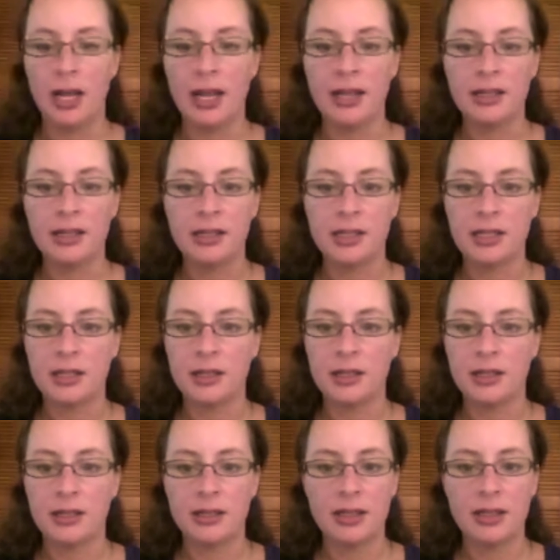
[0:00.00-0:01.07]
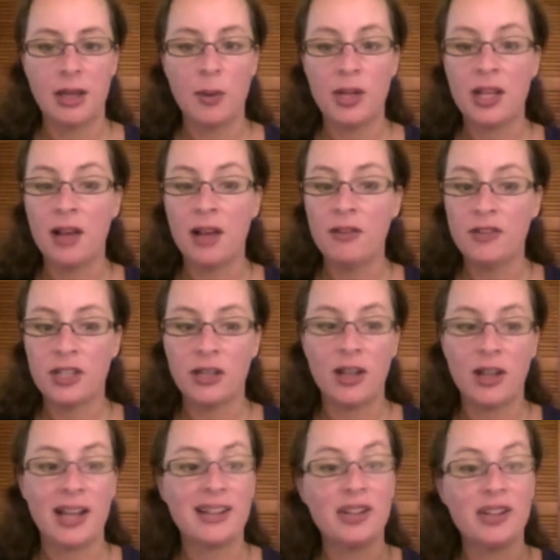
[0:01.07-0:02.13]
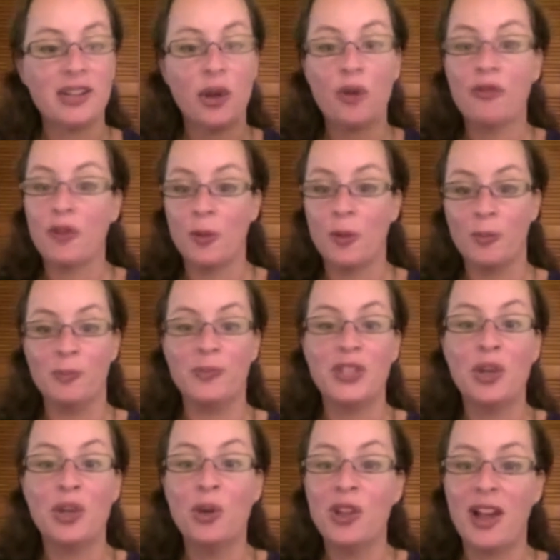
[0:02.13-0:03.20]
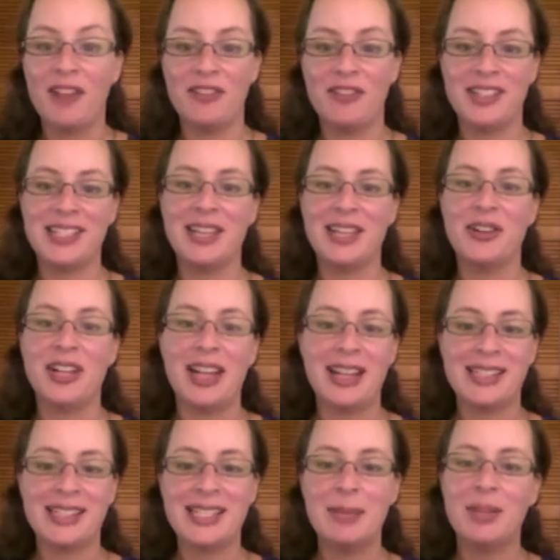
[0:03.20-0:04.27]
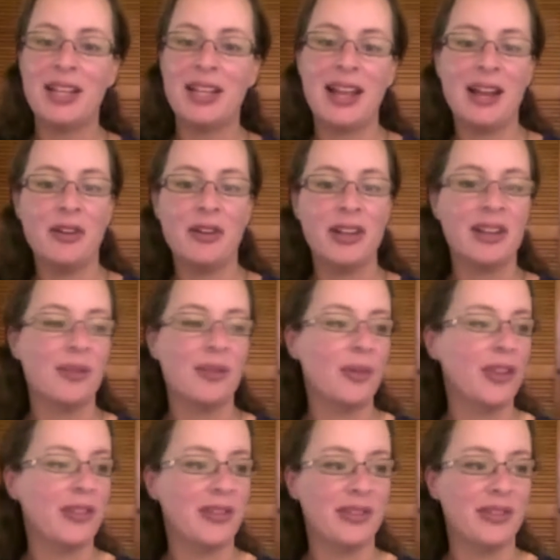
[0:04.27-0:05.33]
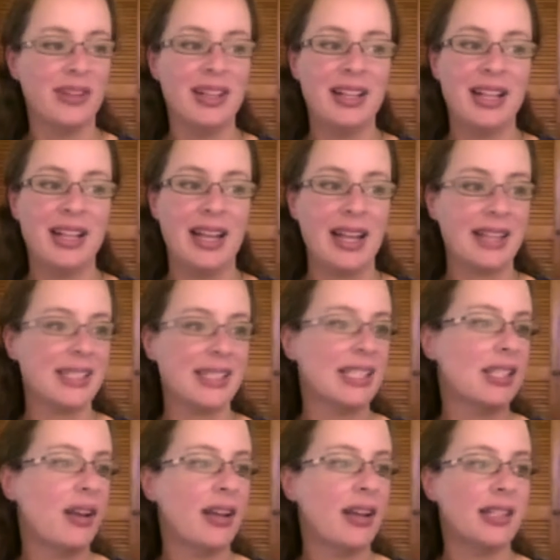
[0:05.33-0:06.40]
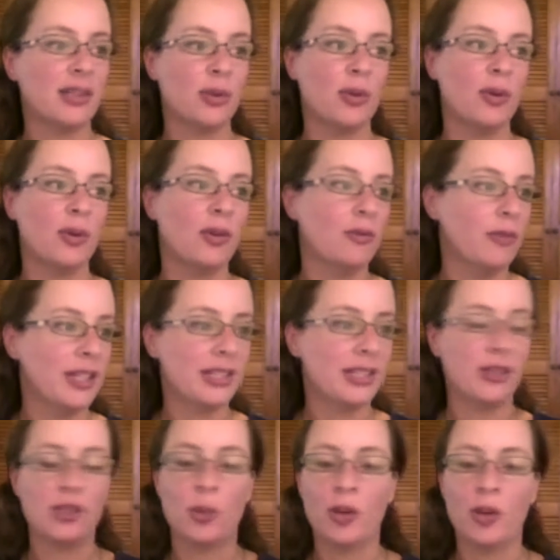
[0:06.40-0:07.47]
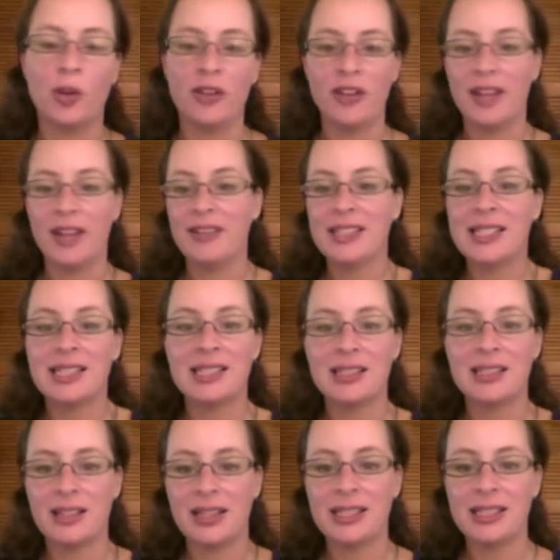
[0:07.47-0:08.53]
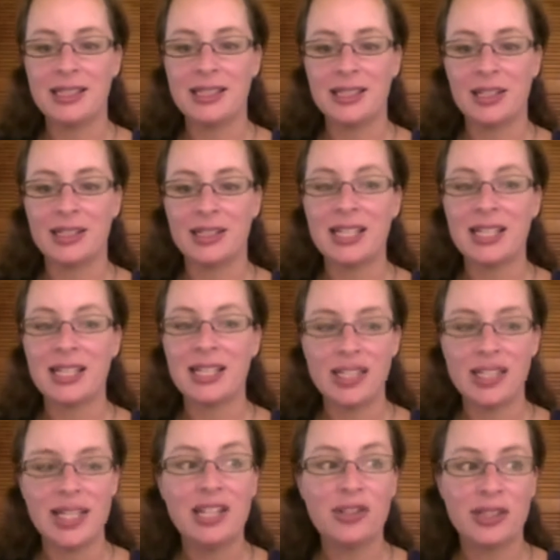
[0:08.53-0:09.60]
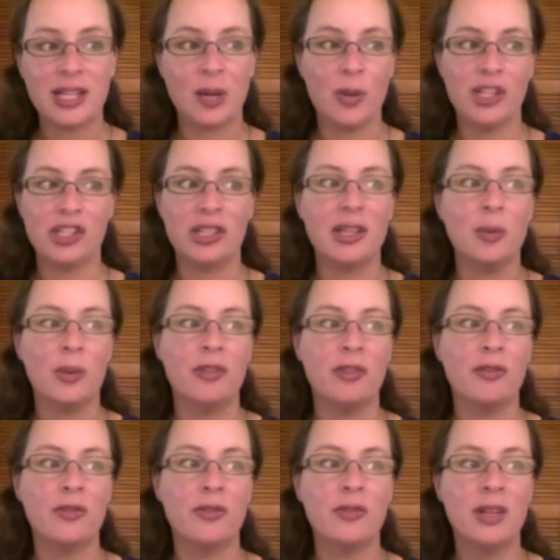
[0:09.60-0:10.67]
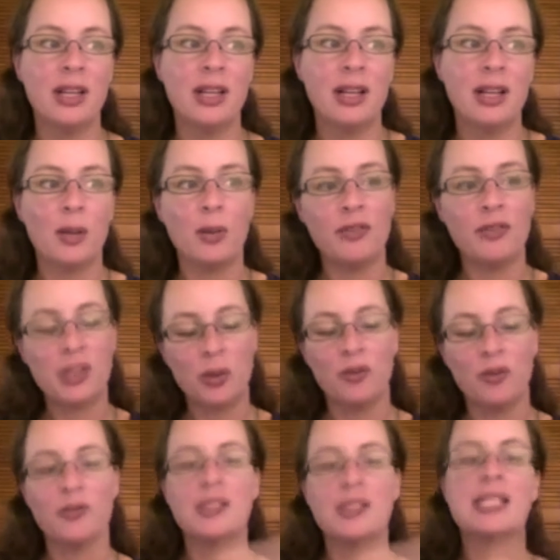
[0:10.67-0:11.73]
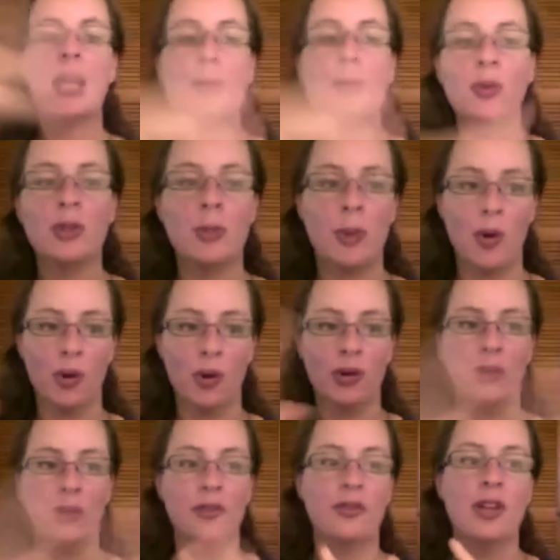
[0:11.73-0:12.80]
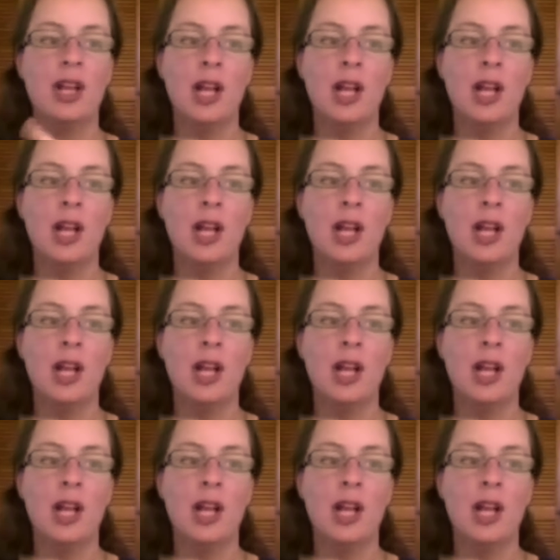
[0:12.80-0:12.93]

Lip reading: And I would love to know from your life, is there a similar area, whether exercise or research or whatever? And this is such an interesting question that we've sort of stumbled upon, of